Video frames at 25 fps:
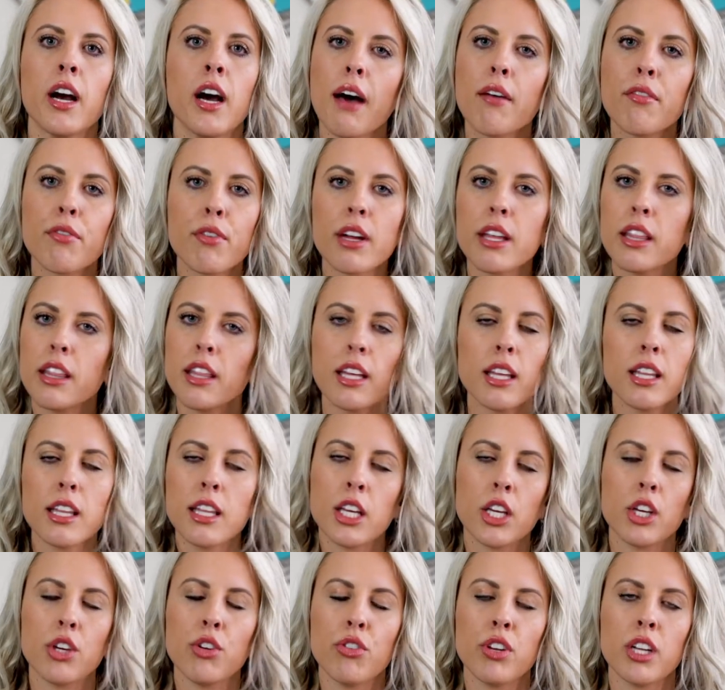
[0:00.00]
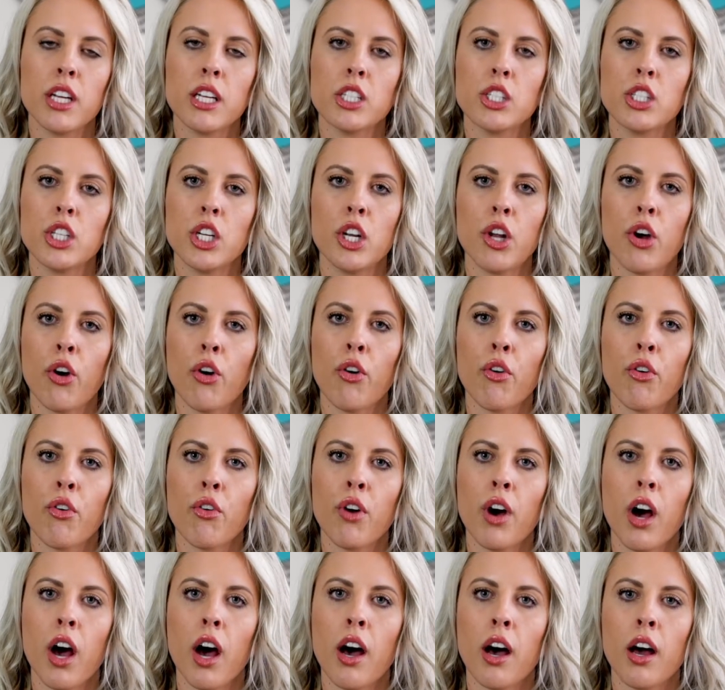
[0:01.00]
Everything that you need to
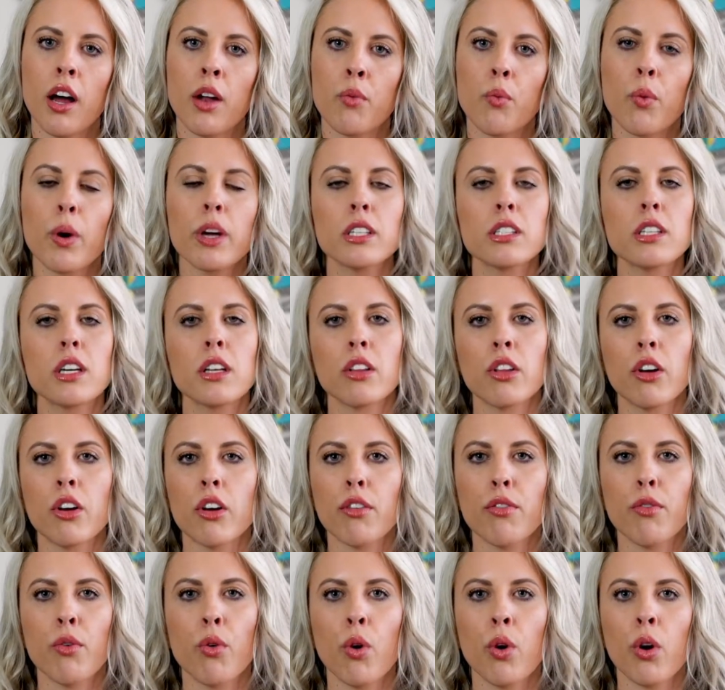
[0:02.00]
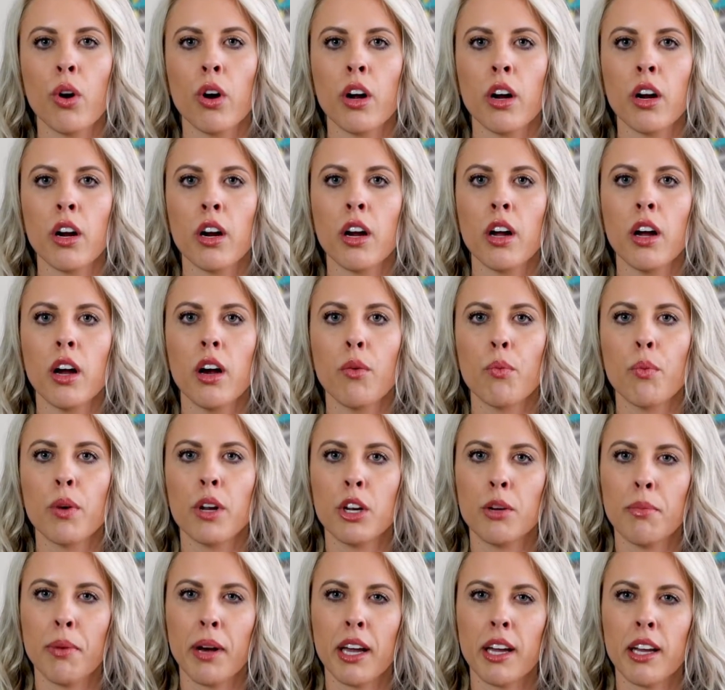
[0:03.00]
know on what to look for when
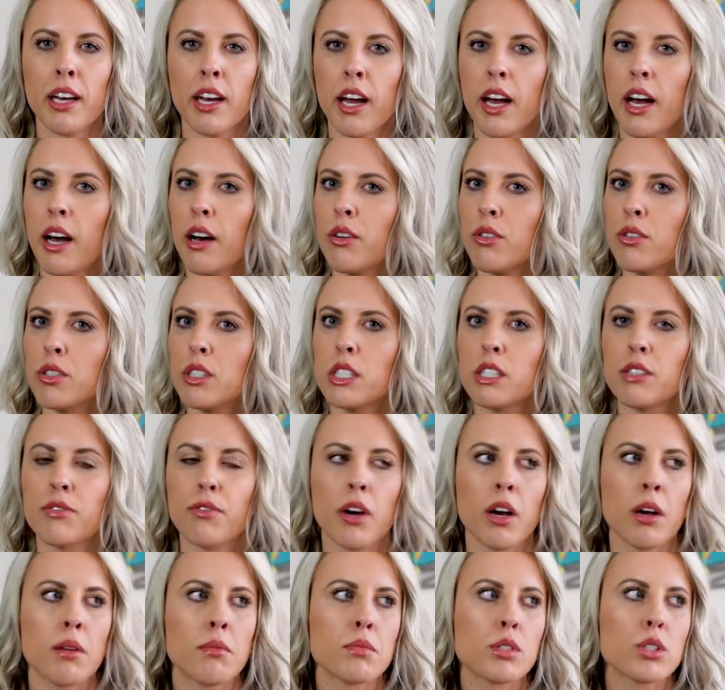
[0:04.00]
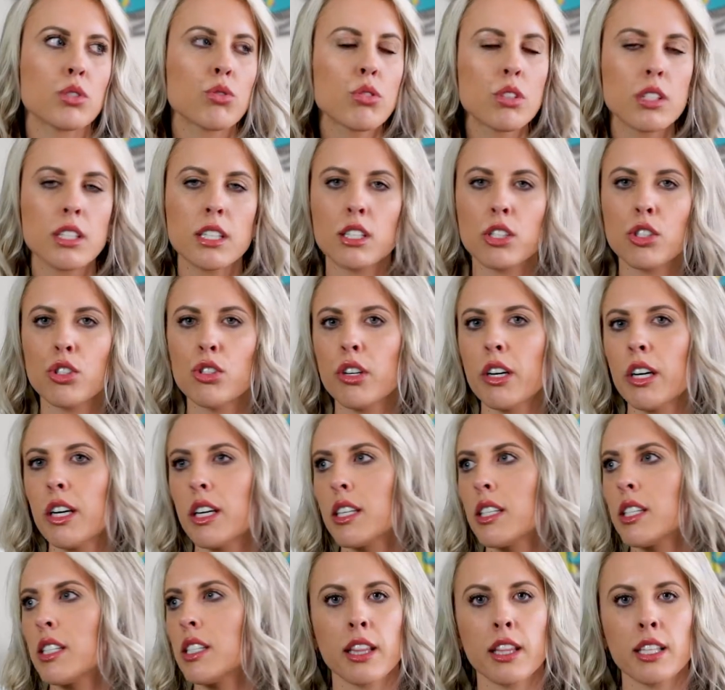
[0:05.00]
you're buying a house, from school
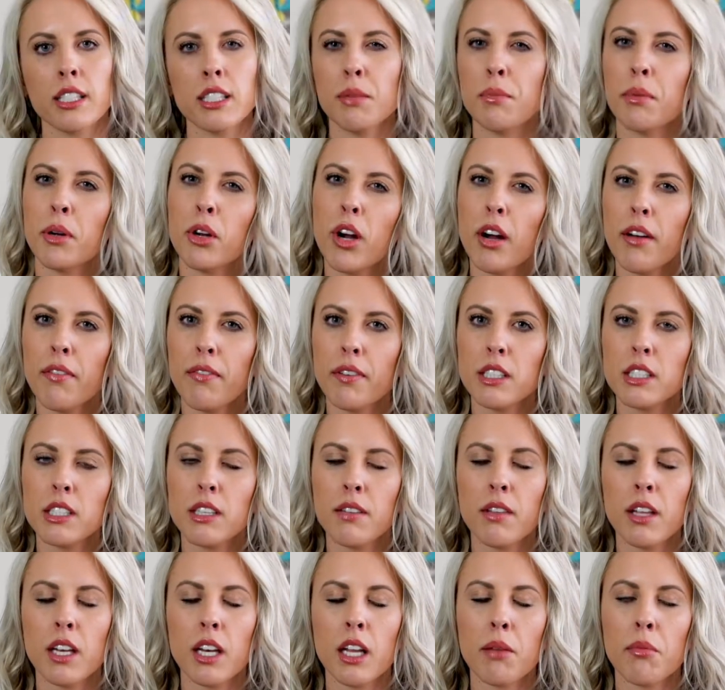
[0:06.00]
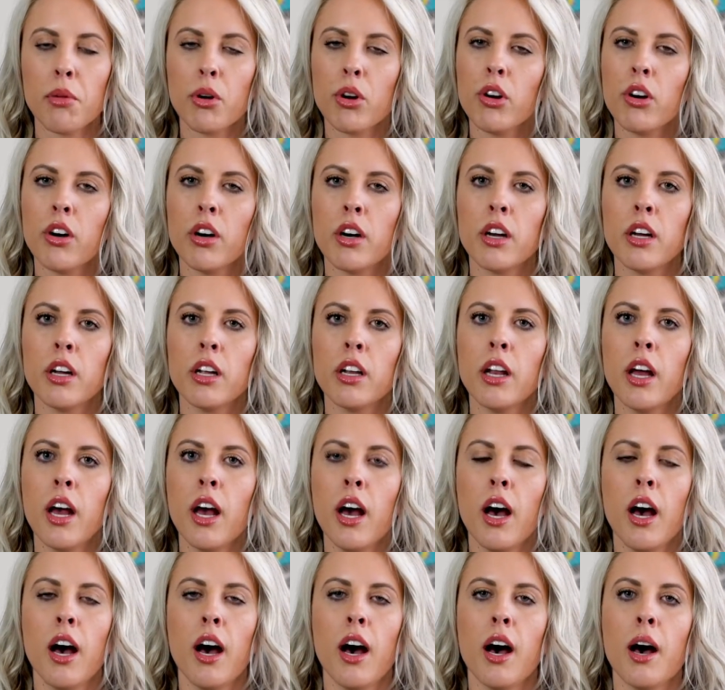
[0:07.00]
districts, the demographics of the neighborhood,
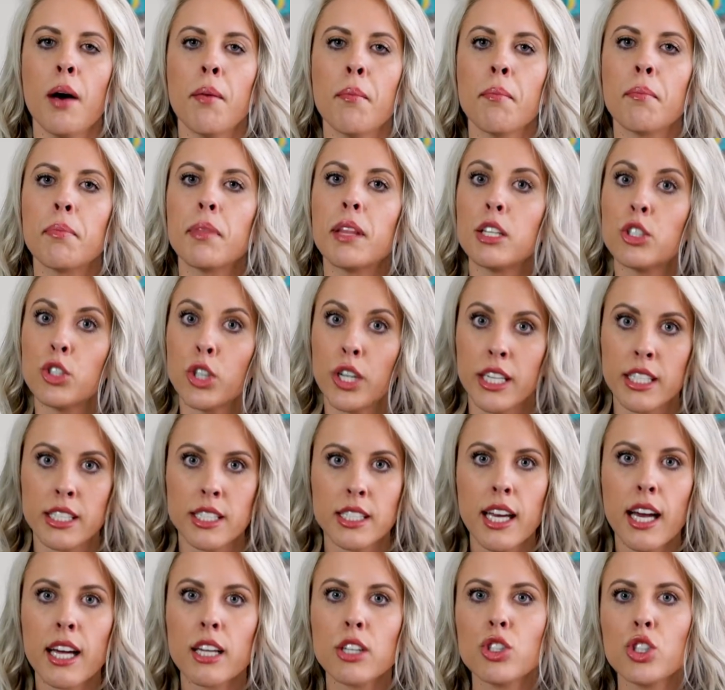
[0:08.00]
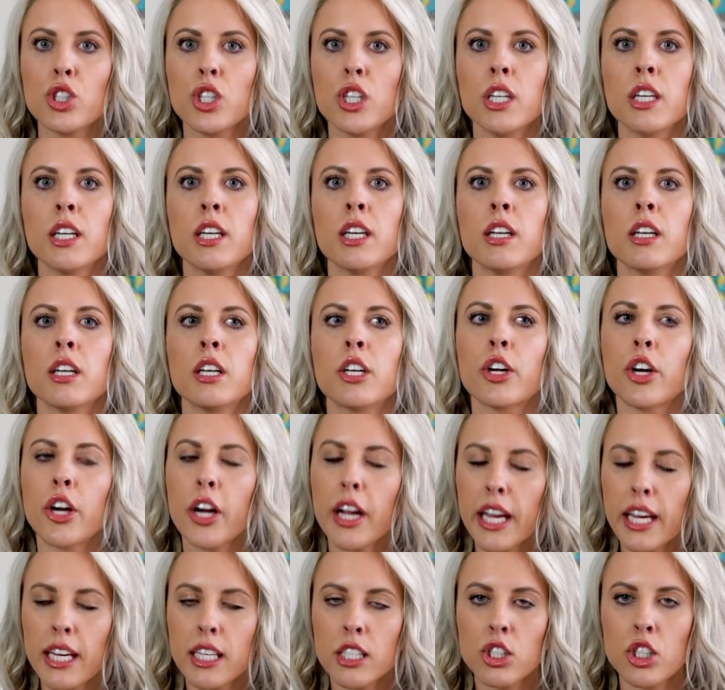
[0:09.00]
the transaction, your
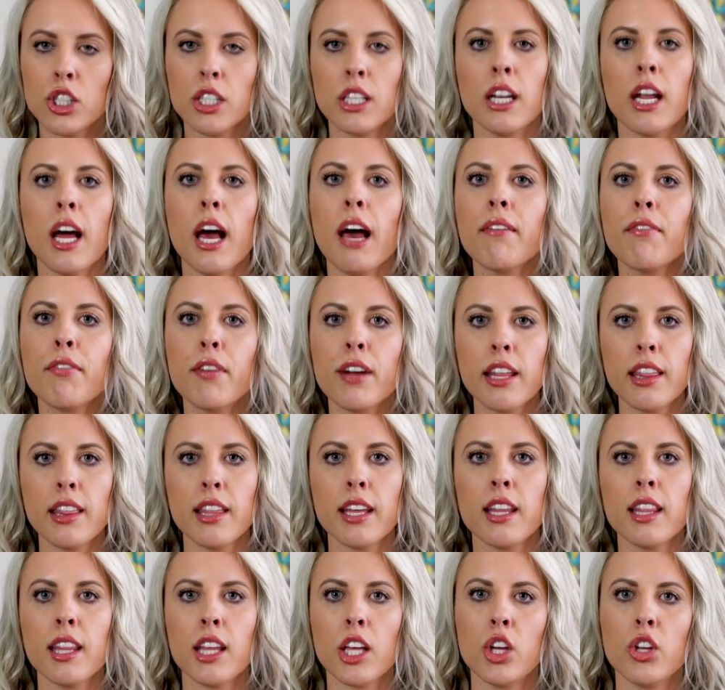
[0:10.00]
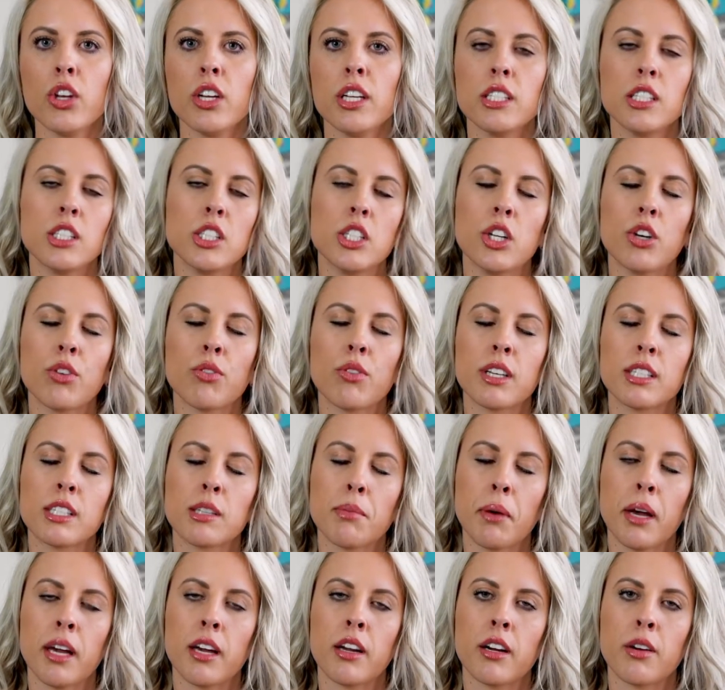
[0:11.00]
agent, everything that you need to know as a
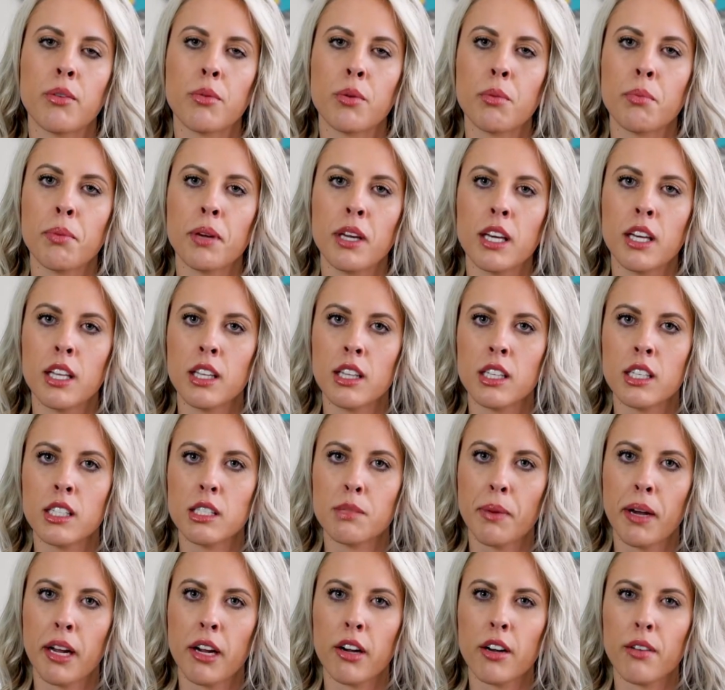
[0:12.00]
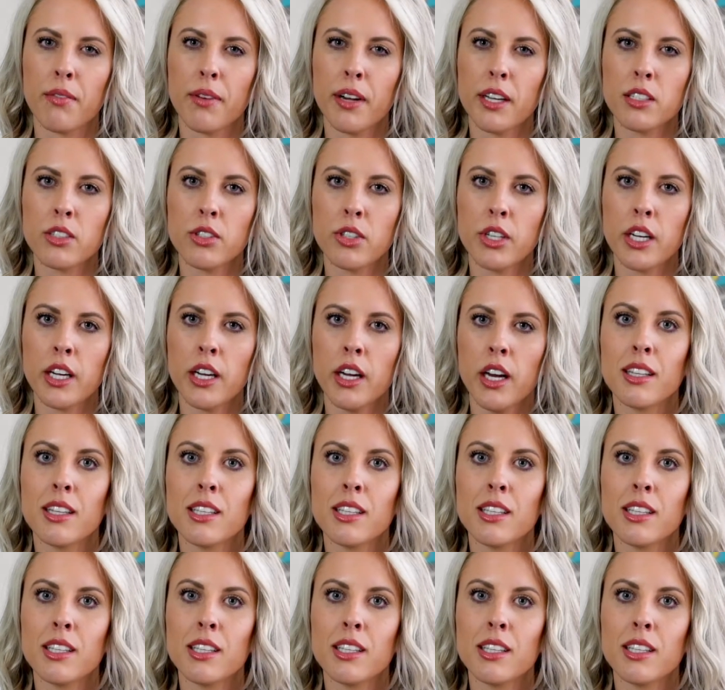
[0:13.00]
buyer will be in this buyer advisory.